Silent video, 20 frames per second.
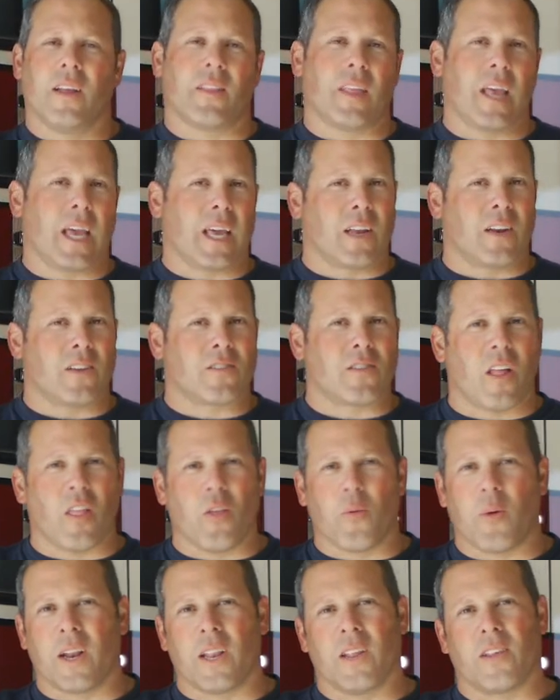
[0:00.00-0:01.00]
thanking us all the
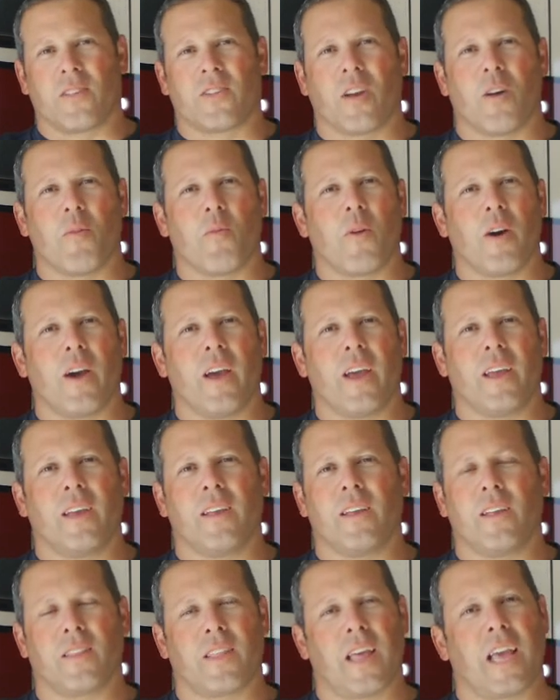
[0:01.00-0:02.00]
way to the subway,
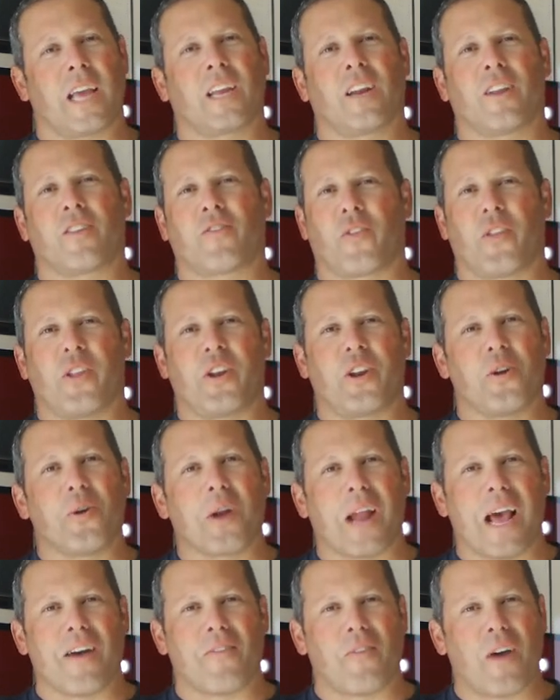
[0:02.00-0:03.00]
thanking us for the
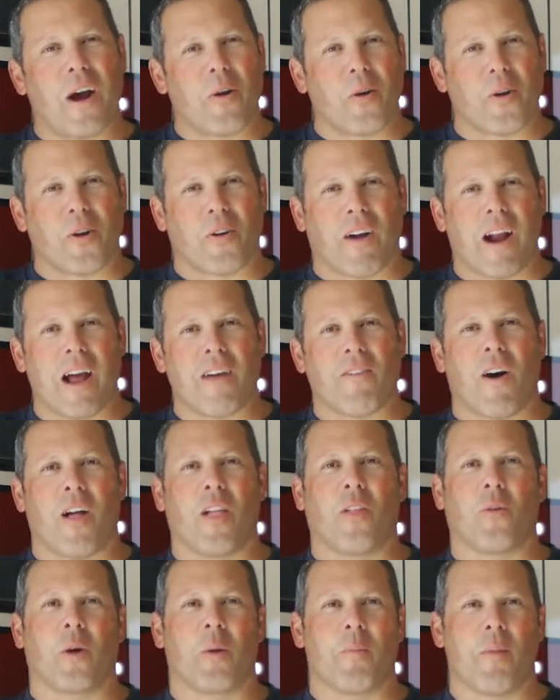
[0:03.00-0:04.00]
2.5-hour drive
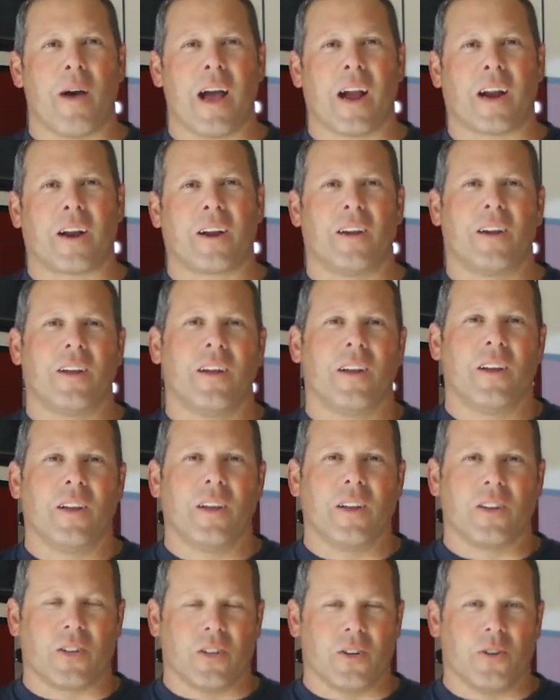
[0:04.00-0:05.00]
all the way back
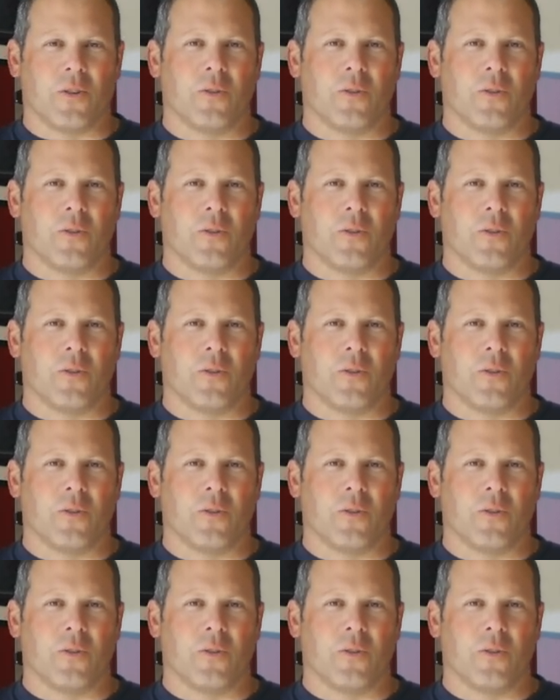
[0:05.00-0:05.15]
to